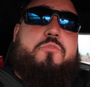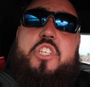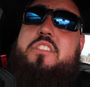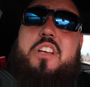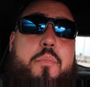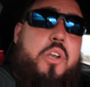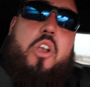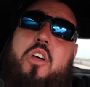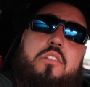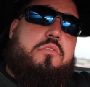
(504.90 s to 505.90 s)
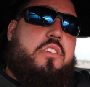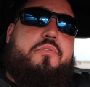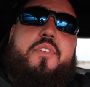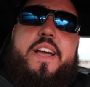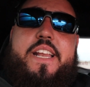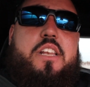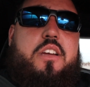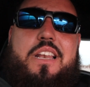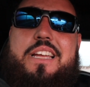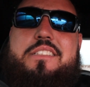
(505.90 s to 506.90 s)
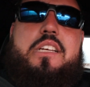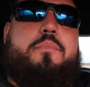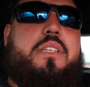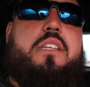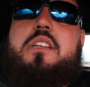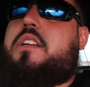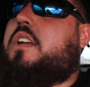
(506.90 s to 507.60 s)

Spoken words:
she's coming along. She's finally looking like something.